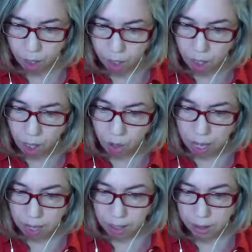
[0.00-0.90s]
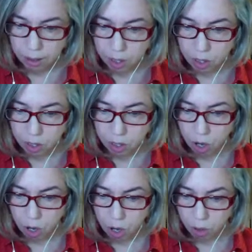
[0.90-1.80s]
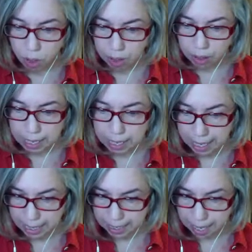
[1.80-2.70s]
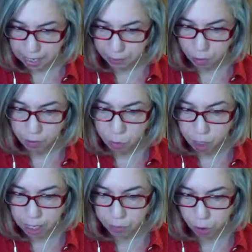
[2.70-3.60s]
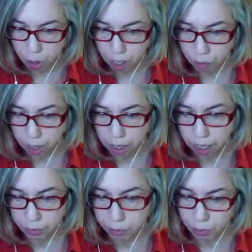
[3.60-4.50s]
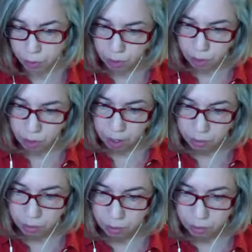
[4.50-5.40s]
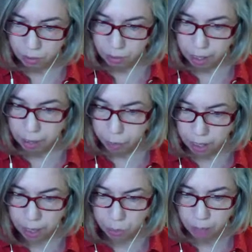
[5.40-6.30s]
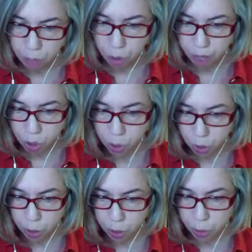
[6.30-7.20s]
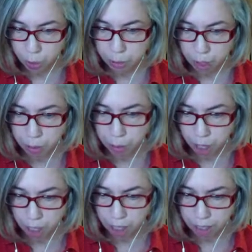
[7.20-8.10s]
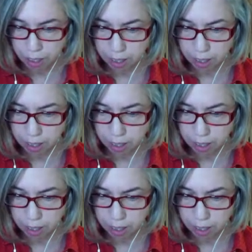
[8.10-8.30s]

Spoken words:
Okay, so Lynette says, if you have more time for creative work like a full-time job, do you ever switch between multiple projects?